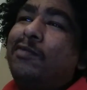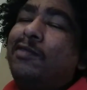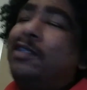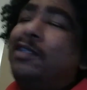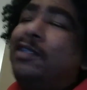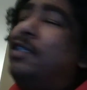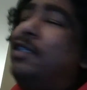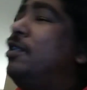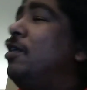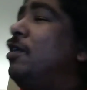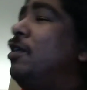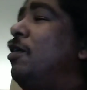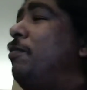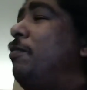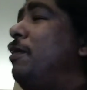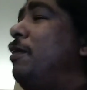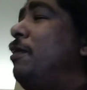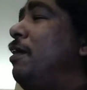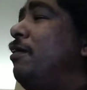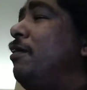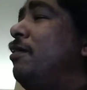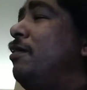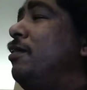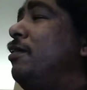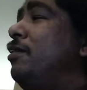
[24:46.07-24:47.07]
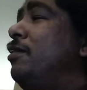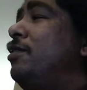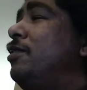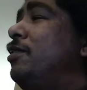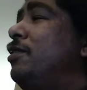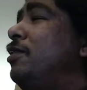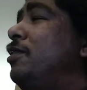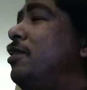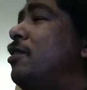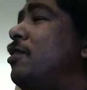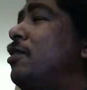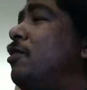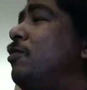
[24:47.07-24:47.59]
You just gonna be, you
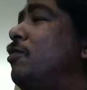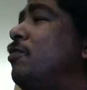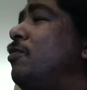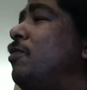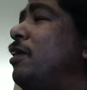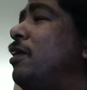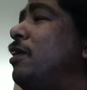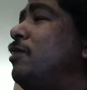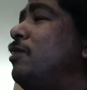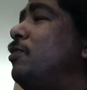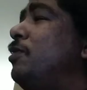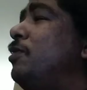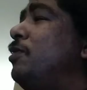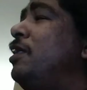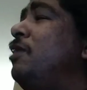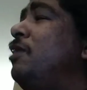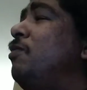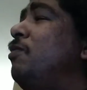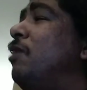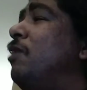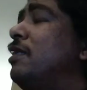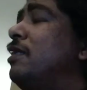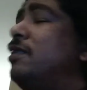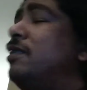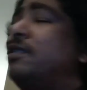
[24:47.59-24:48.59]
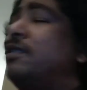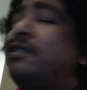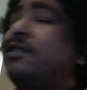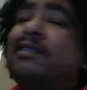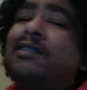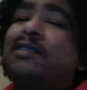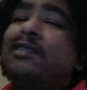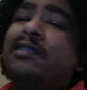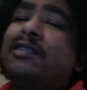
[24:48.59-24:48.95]
just gonna watch what he watching.